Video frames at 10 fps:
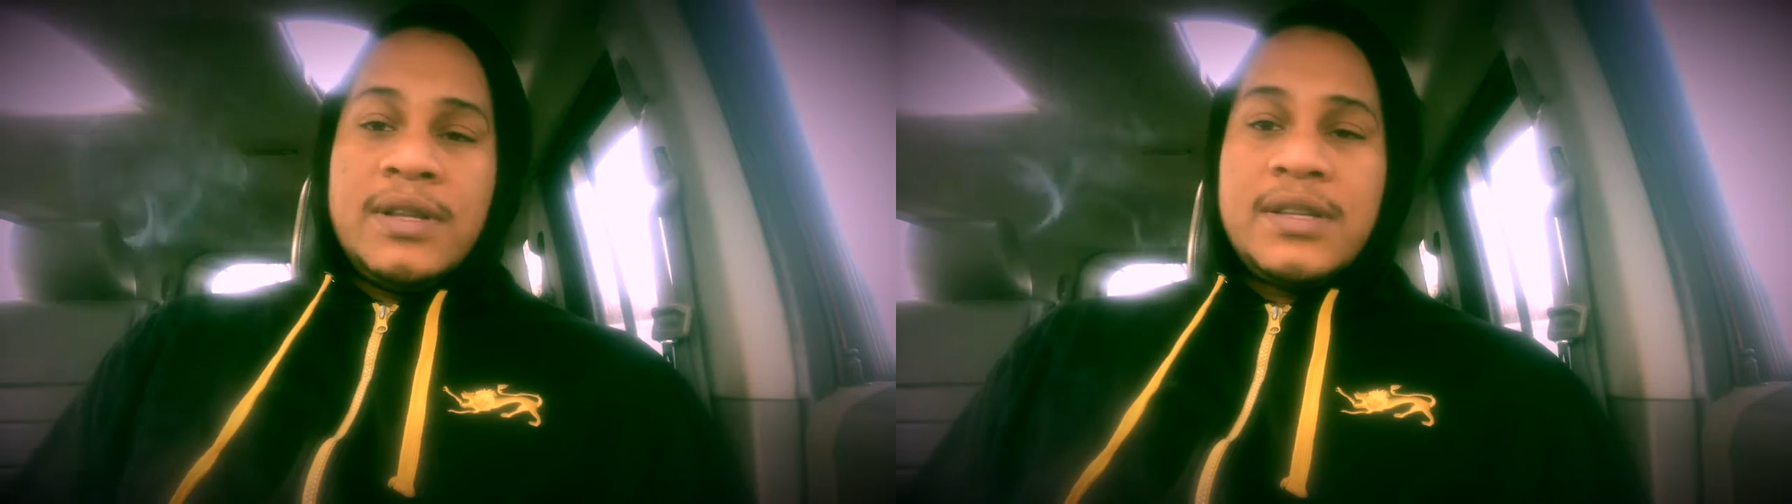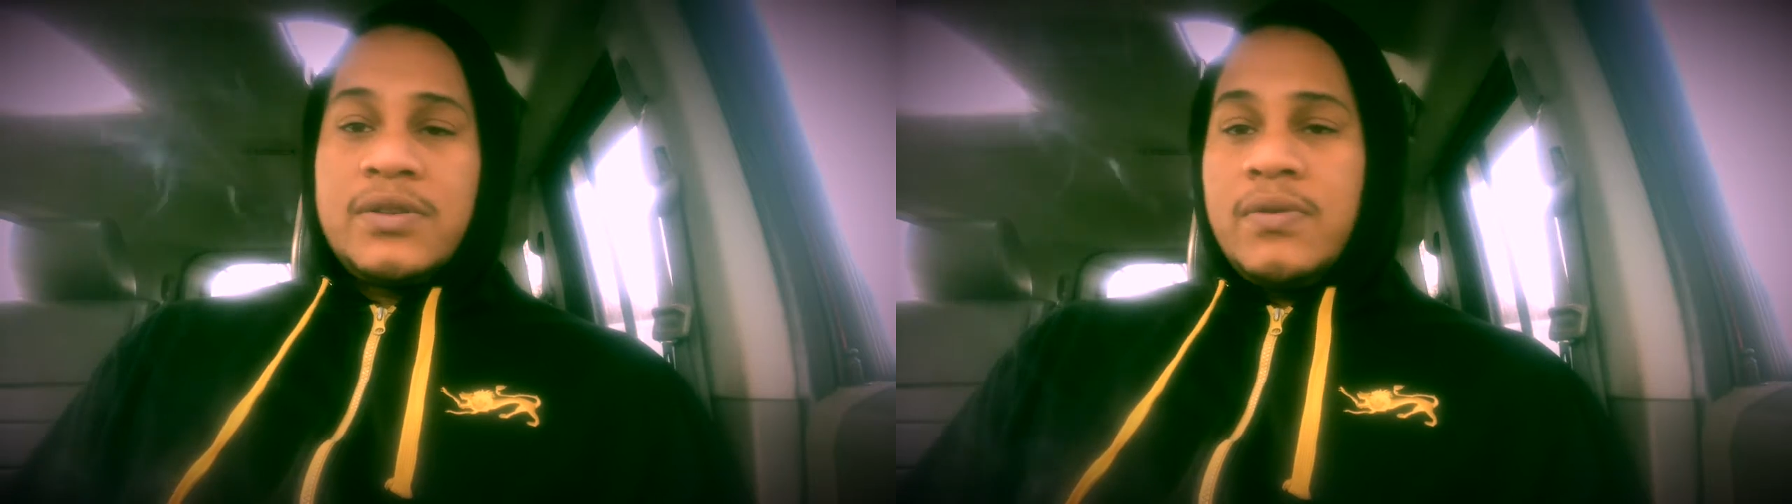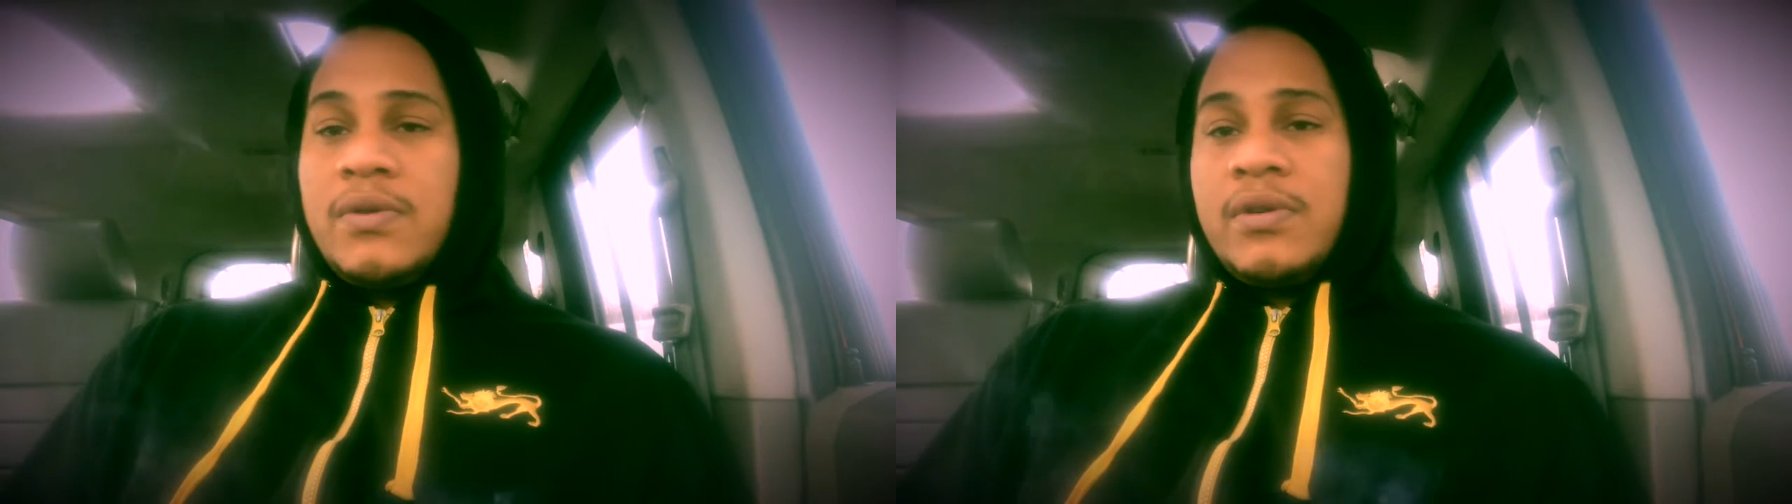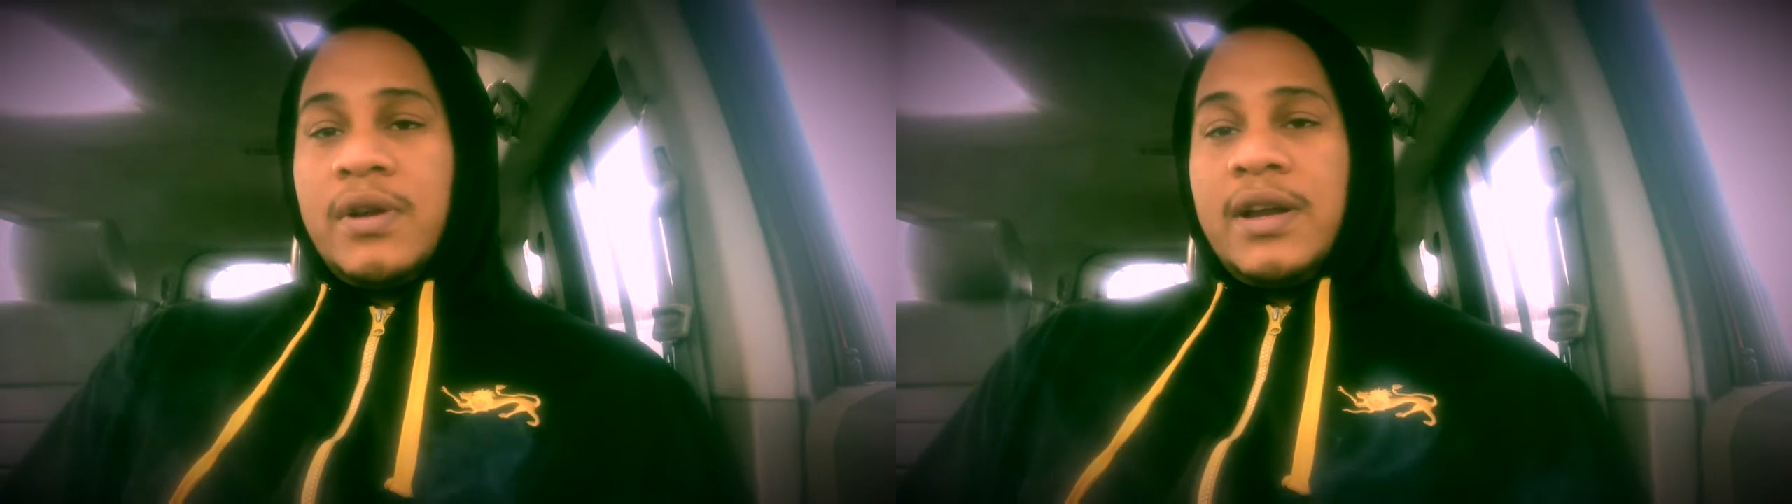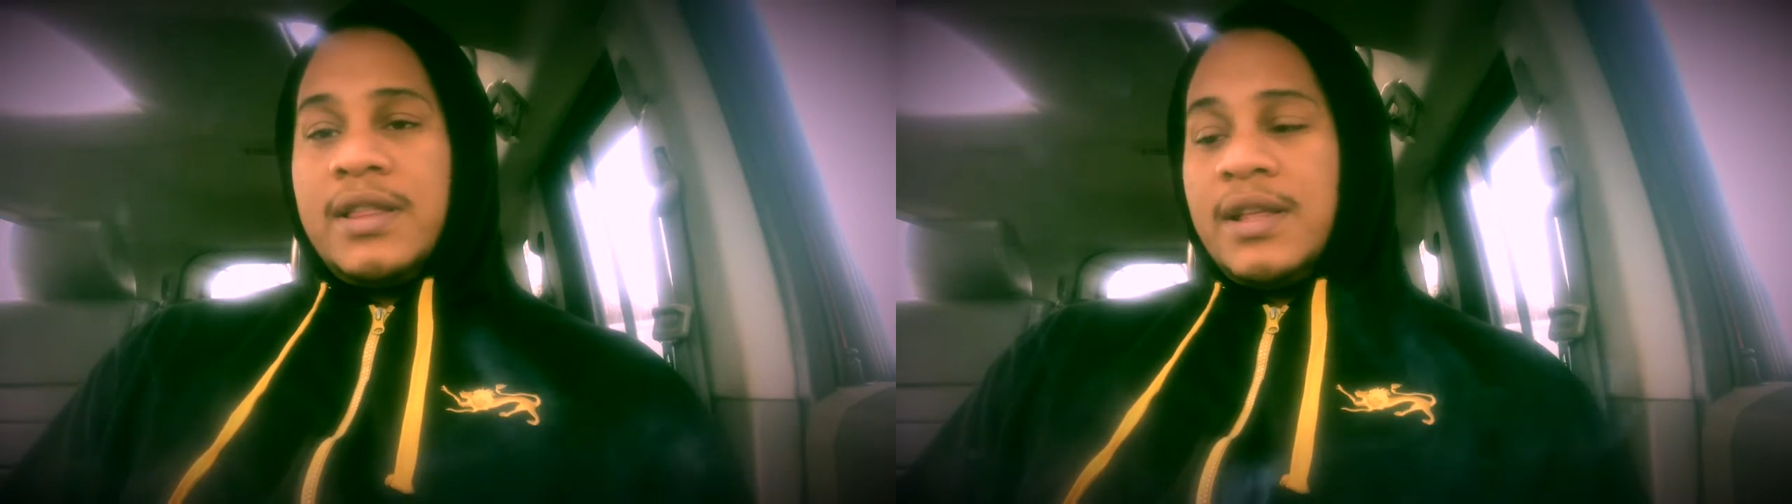Discord
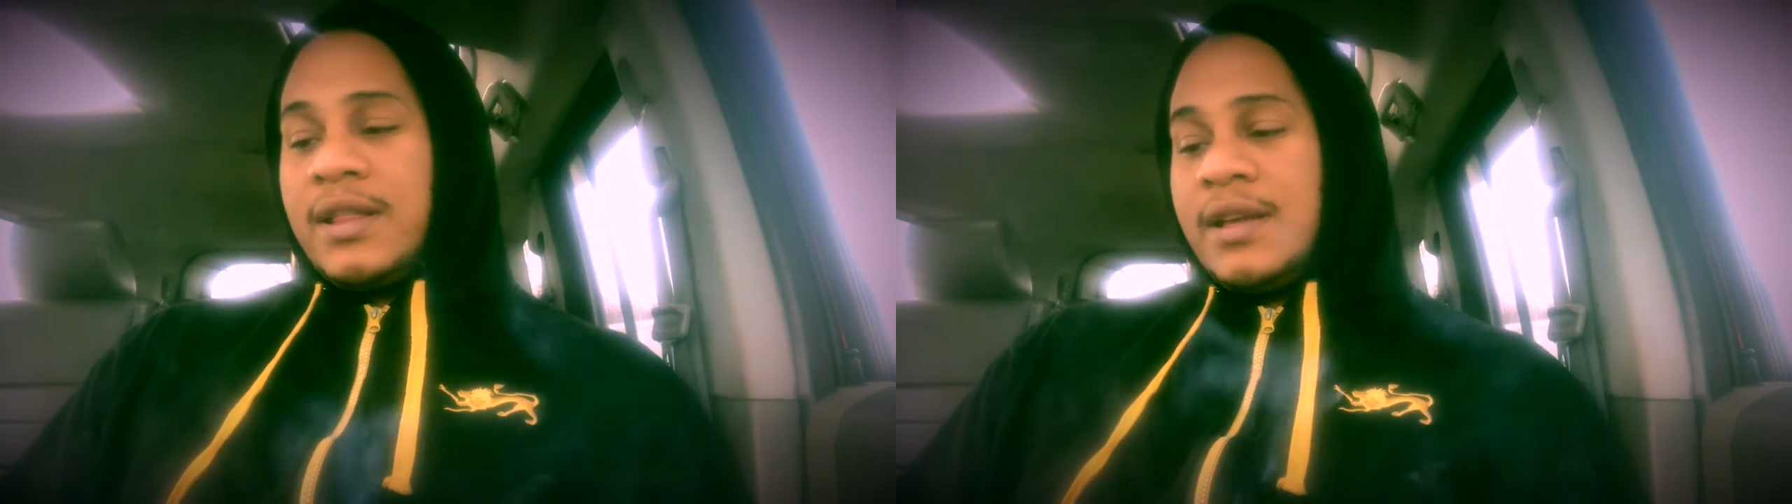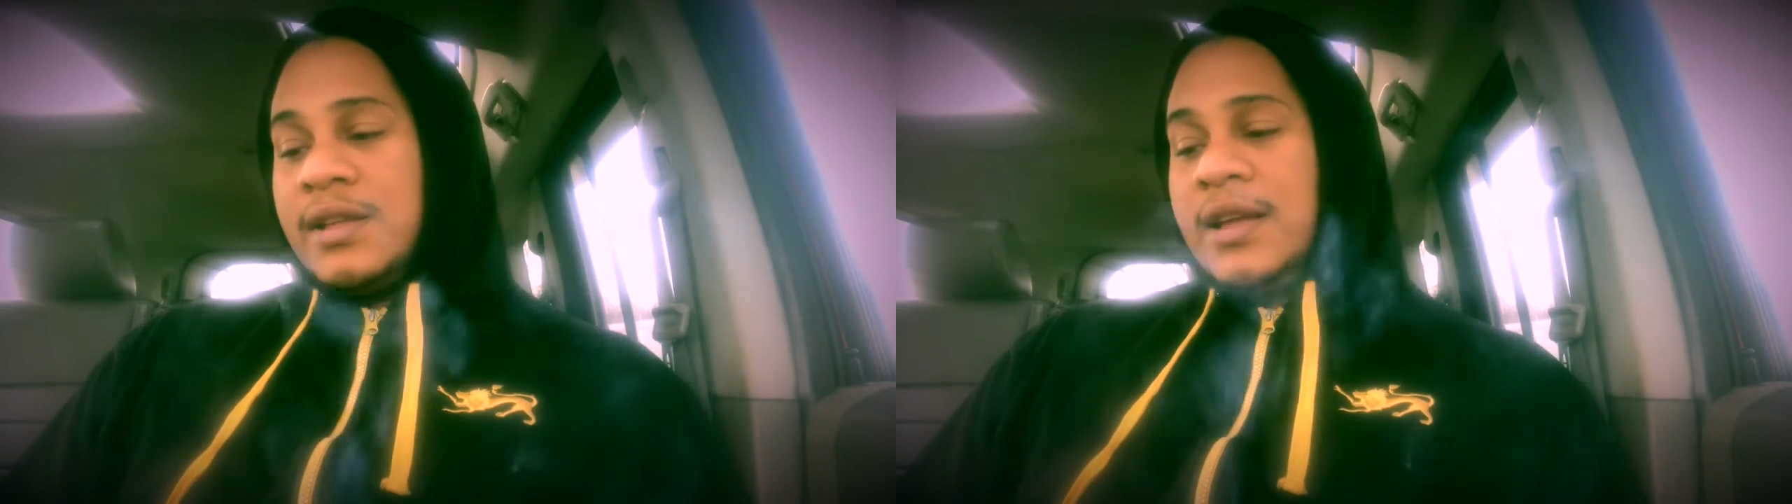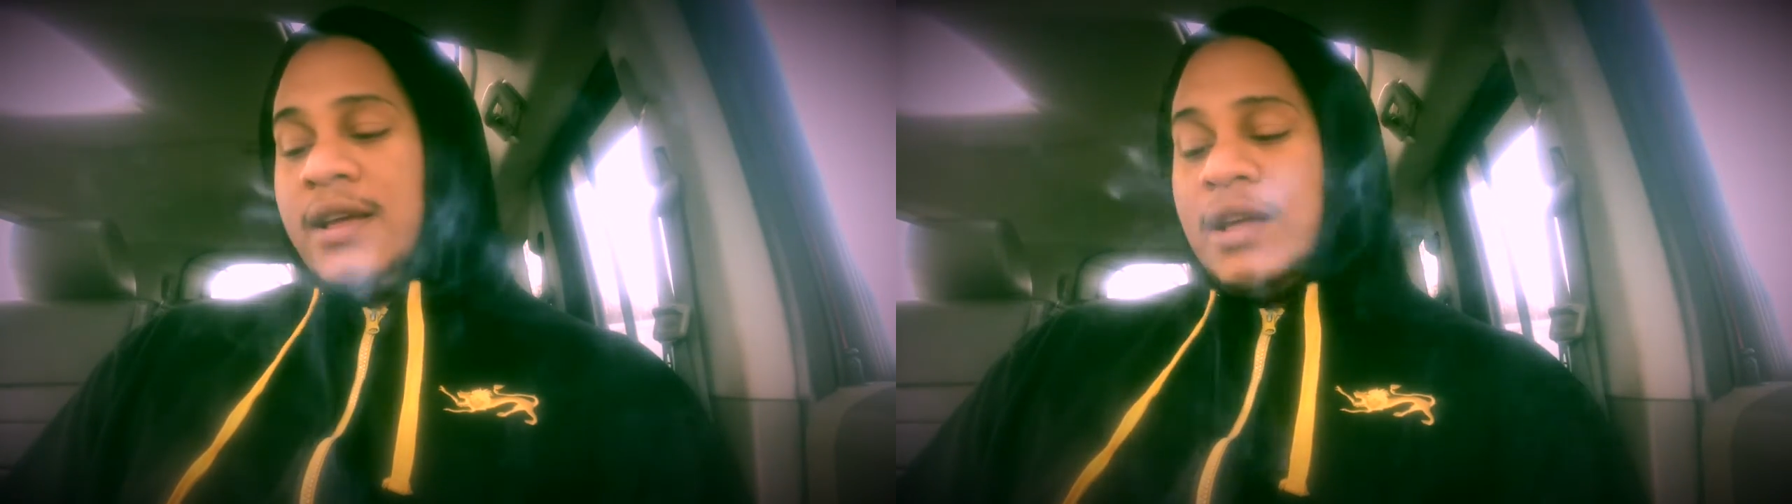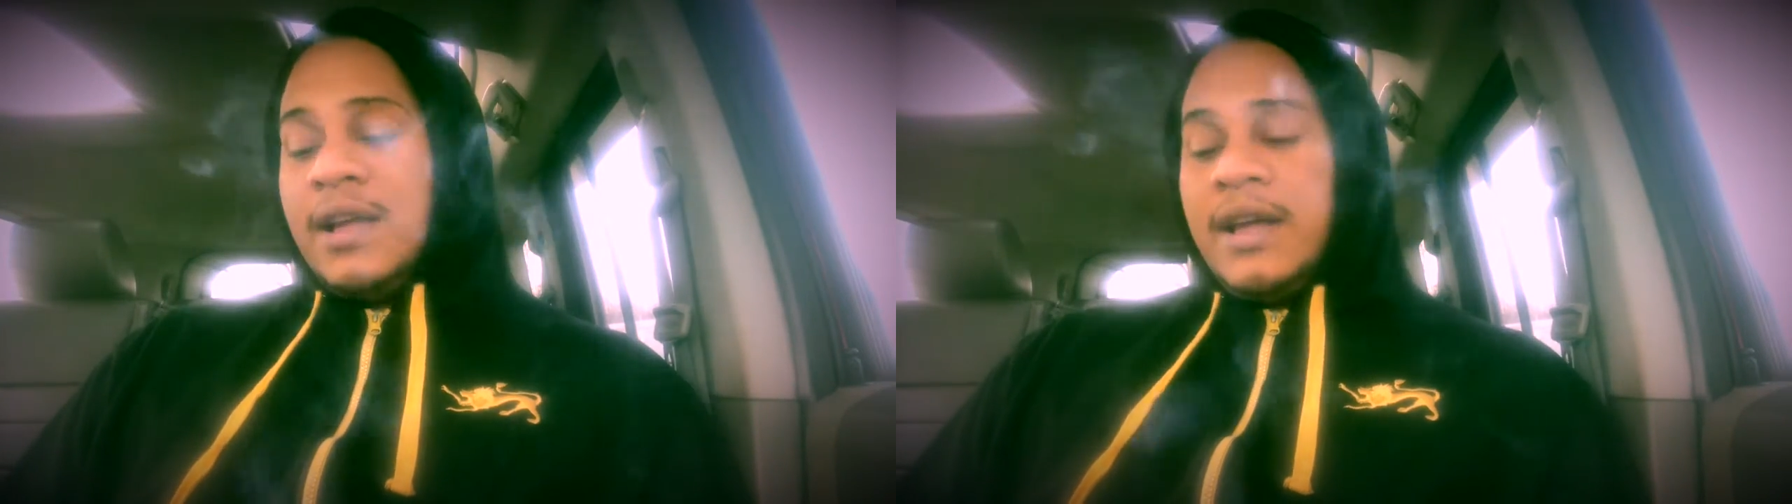or anything like that.